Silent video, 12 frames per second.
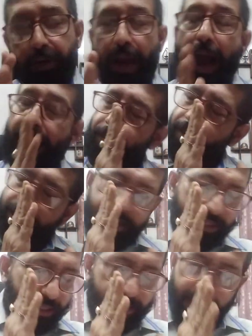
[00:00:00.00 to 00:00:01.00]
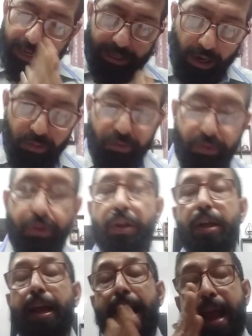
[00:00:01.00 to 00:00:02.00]
in eyewitnesses account
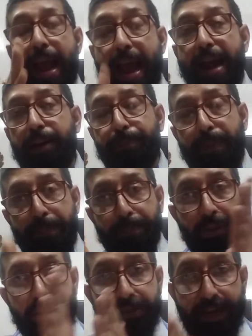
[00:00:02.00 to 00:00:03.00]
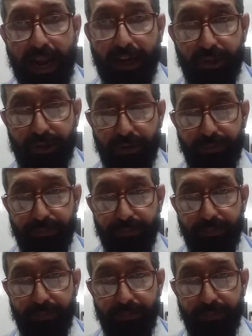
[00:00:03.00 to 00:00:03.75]
and people's reaction